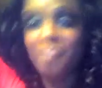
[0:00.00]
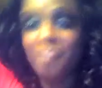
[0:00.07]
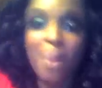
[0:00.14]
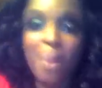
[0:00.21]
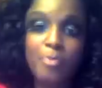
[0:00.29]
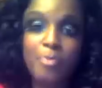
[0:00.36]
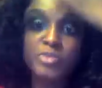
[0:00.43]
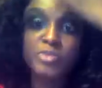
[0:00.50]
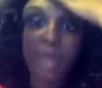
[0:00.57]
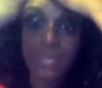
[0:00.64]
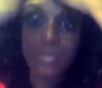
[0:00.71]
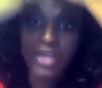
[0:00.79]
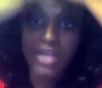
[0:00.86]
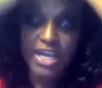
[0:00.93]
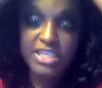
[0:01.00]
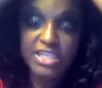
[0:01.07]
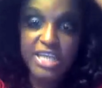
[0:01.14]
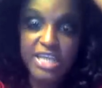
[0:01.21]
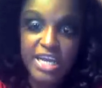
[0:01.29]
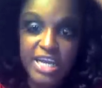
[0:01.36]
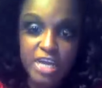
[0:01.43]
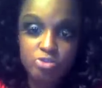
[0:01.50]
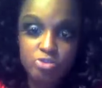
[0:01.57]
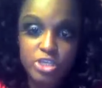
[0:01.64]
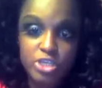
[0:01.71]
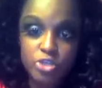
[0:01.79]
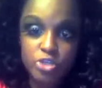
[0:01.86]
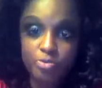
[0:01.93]
My most popular hairstyle that I
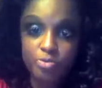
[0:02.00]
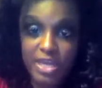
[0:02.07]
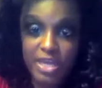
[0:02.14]
usually do in my